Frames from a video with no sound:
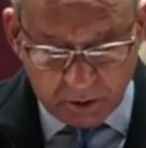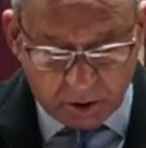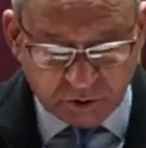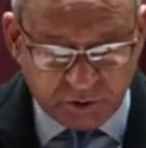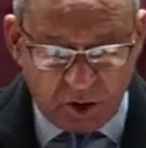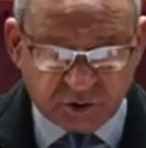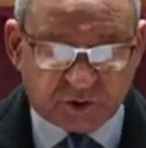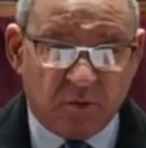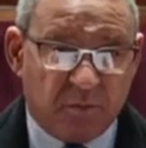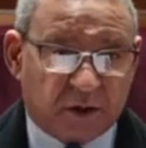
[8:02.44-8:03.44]
It's not
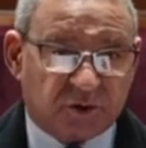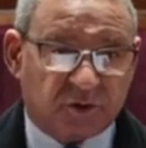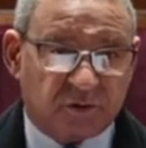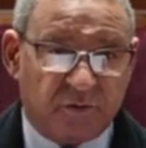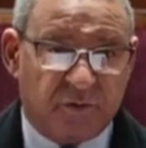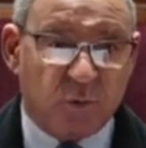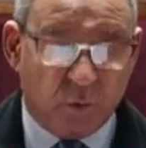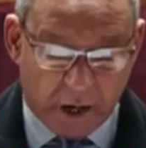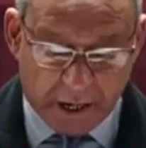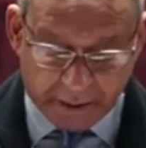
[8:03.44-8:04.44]
so much the
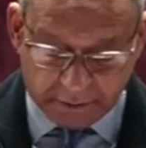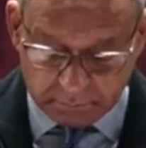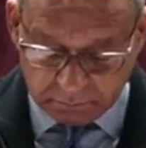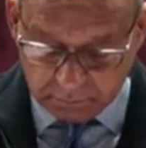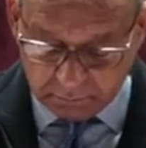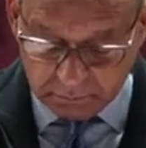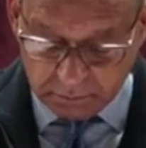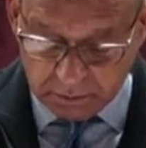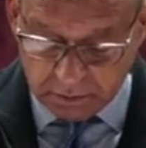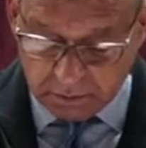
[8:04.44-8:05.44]
why.
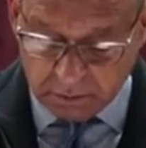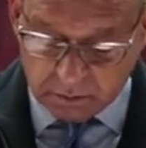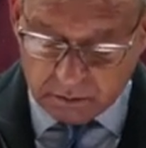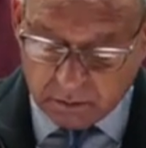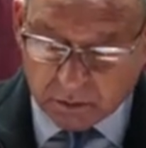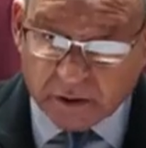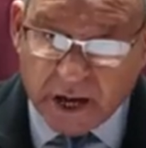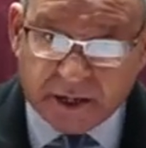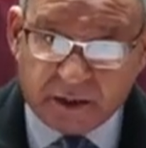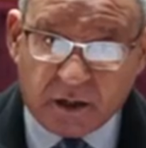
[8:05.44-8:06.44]

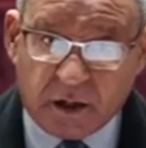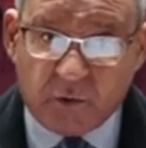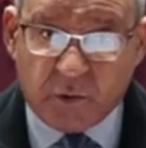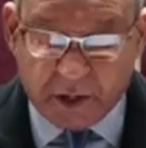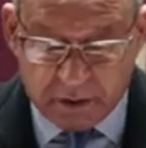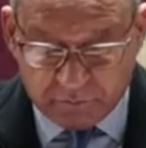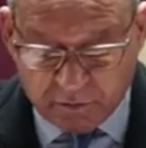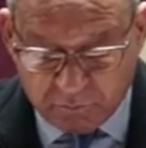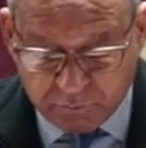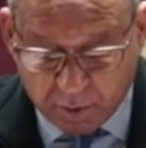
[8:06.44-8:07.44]
Riding a wave
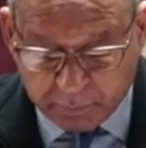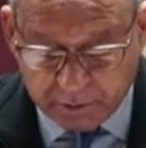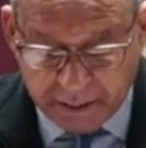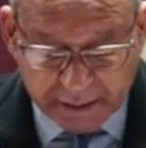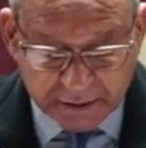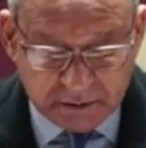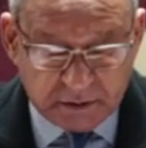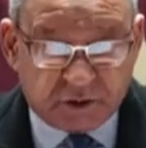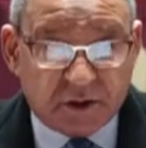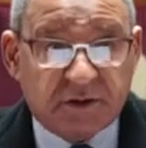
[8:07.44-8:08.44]
of
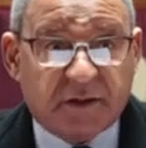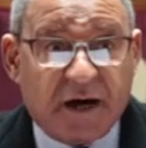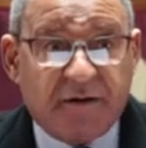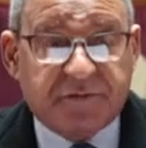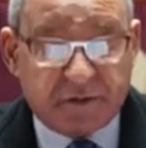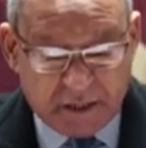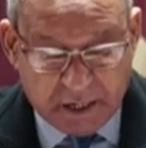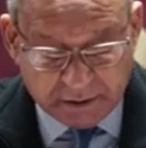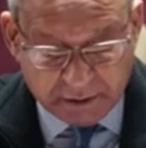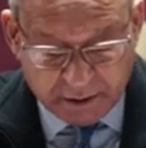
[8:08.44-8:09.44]
popularity just after
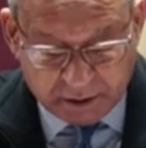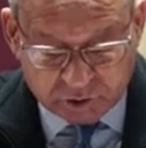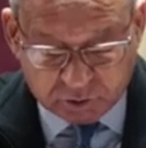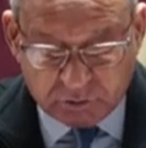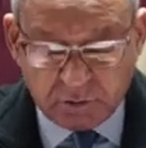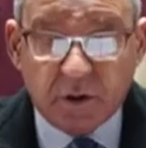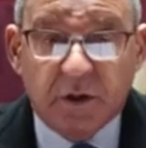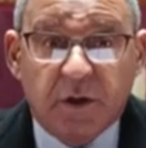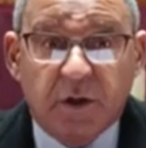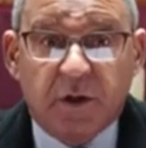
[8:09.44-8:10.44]
an election
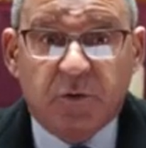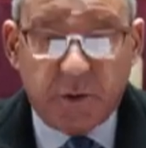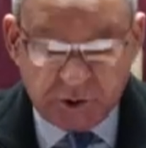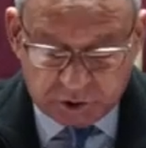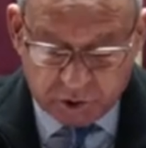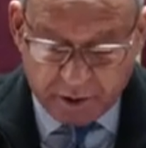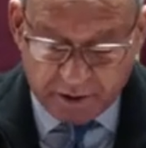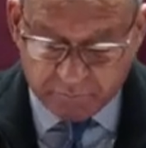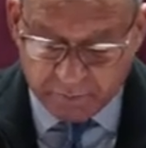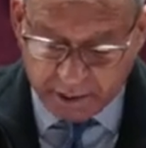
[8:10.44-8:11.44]
in which you
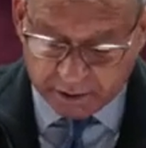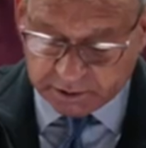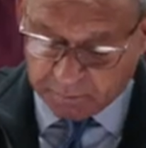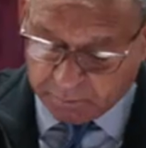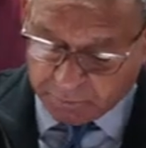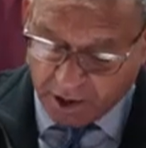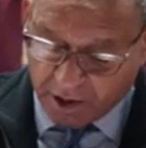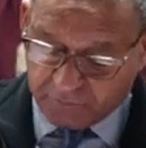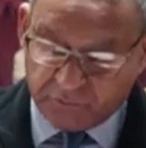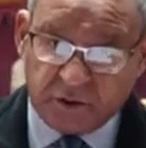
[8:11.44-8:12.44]
have made some
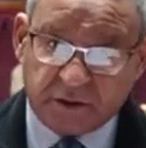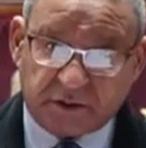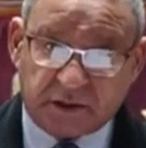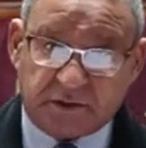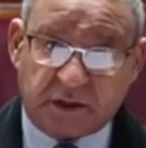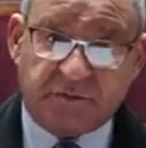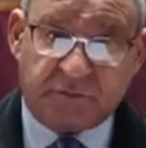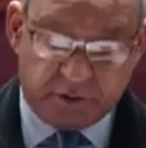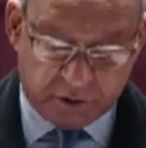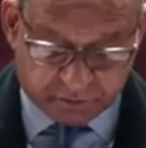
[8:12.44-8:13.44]
powerful and
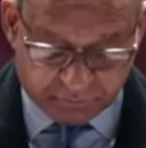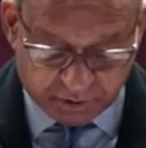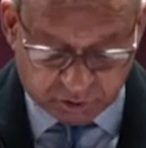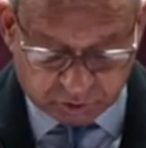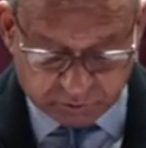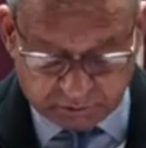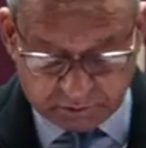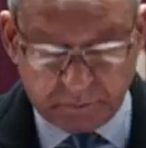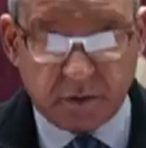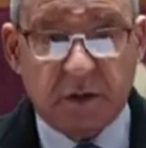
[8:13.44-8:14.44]
successful
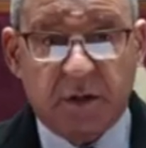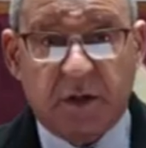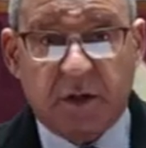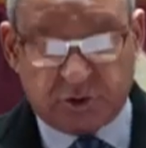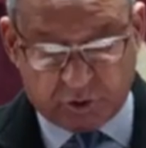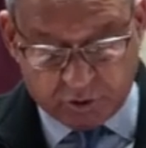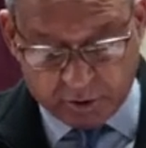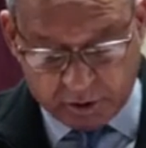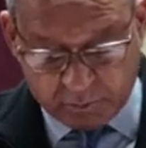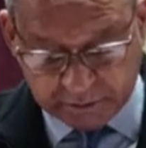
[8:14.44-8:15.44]
interventions,
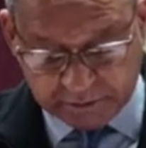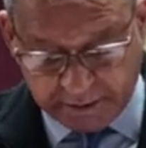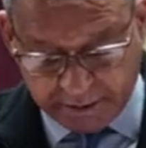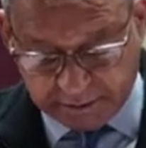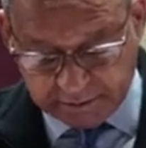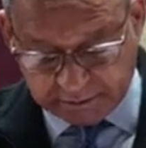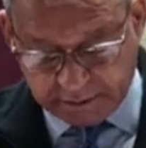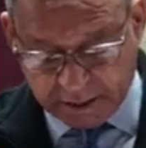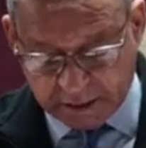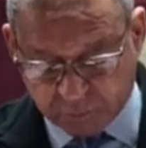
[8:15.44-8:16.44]
securing one's
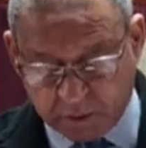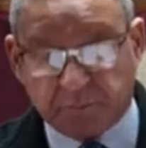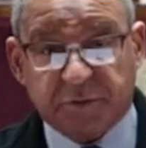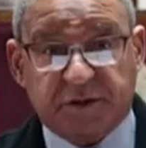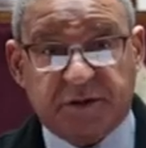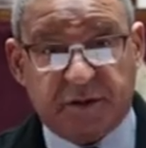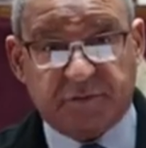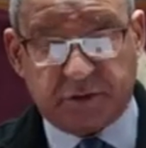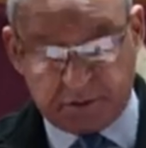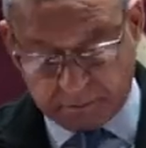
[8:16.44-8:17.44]
legacy as one
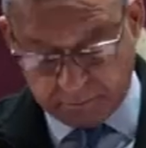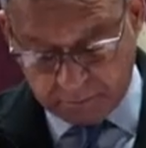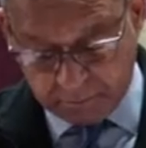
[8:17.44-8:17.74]
perceives it,